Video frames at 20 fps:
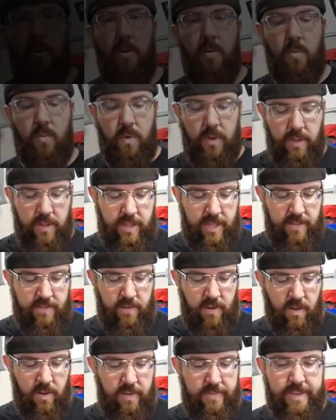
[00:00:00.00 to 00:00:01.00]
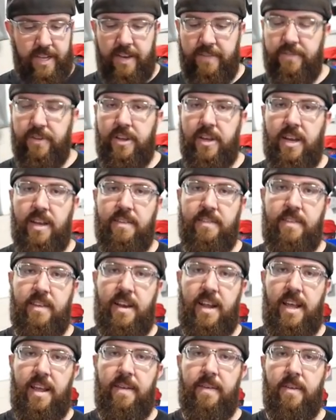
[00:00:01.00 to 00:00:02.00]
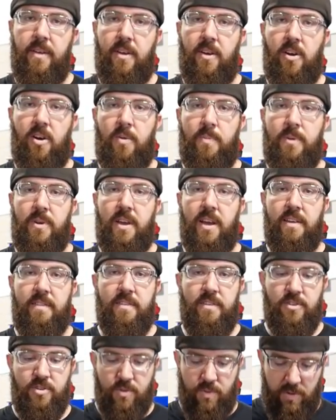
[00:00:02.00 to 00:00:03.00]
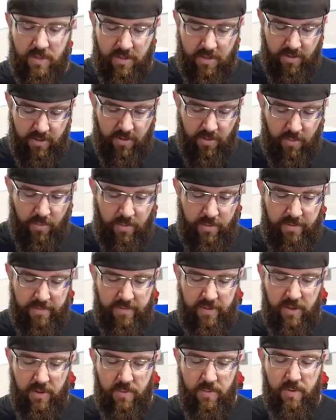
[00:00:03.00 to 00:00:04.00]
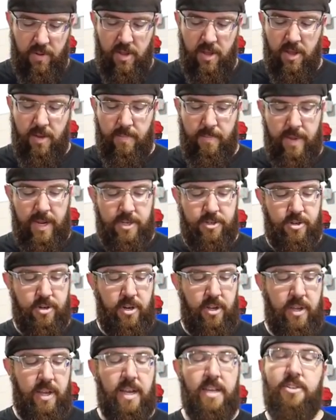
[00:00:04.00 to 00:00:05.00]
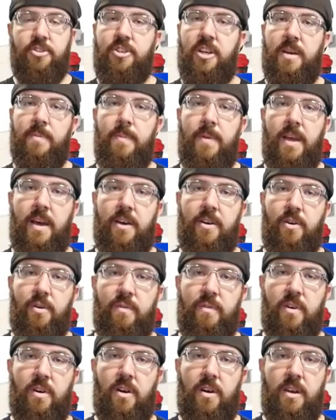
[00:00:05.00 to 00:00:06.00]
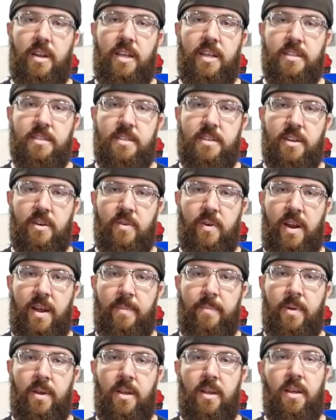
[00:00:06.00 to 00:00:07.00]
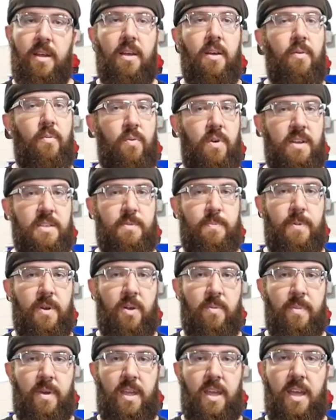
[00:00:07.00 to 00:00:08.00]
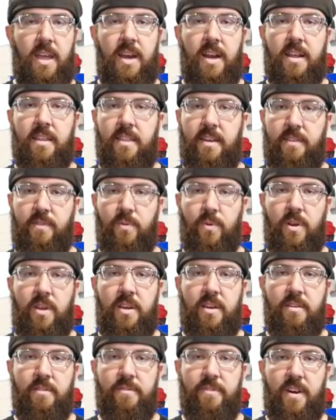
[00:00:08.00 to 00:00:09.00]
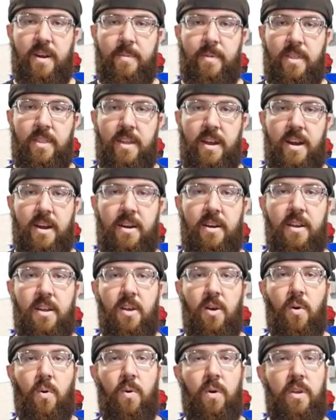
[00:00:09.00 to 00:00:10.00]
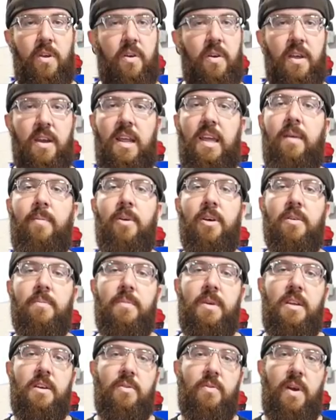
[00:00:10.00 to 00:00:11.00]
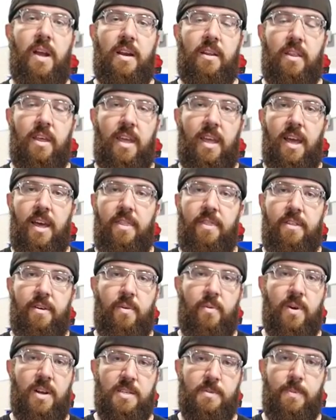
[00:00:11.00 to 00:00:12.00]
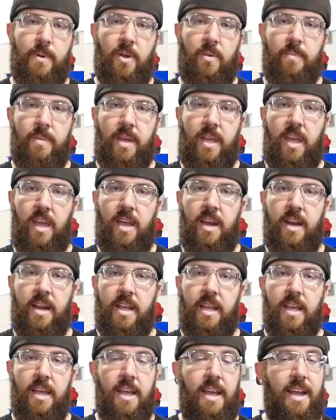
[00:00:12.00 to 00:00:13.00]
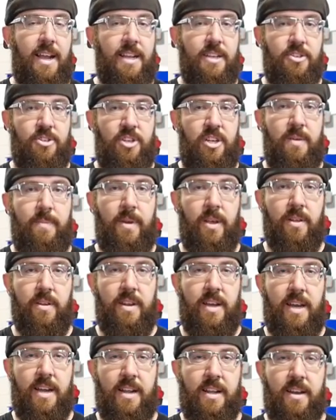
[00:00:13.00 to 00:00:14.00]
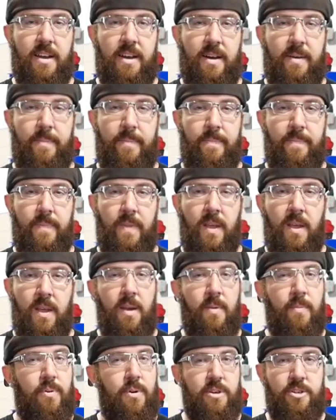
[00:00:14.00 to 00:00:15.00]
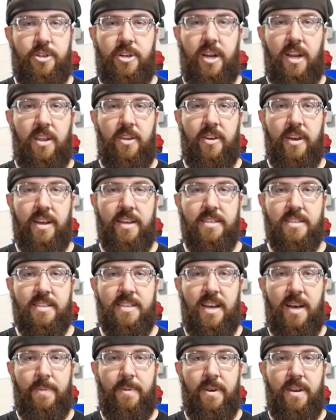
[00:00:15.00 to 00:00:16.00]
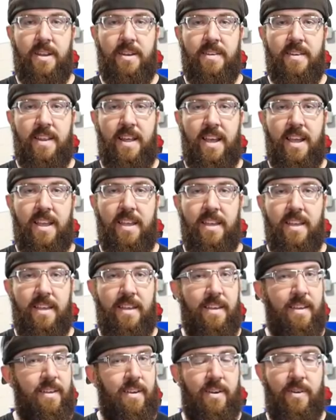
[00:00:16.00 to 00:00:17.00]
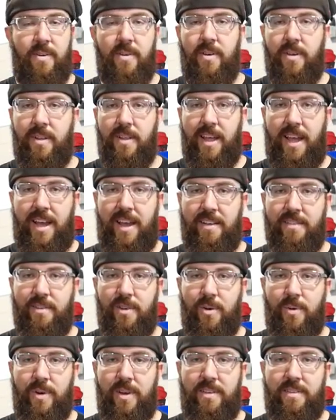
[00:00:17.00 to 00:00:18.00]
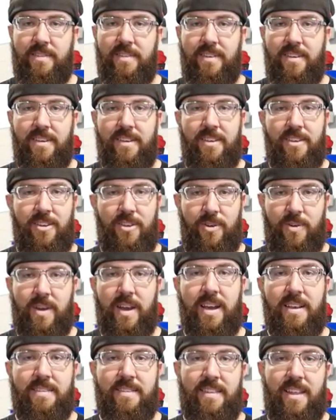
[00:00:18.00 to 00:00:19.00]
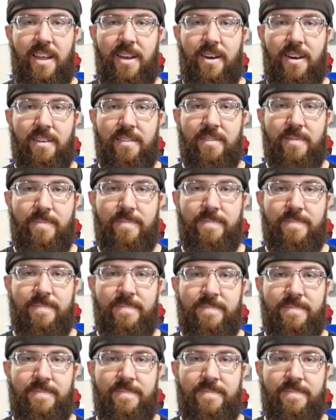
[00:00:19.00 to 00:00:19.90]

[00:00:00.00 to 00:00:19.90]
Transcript: Really, that's all I've got for you guys today. Hope you guys enjoyed the little review. Make sure you guys check me out over on Instagram, Rustbeltmechanic. That's where you can find me there. Or you can email me directly at therustbeltmechanic@gmail.com. appreciate you guys stopping in today. And as always, you guys stay awesome.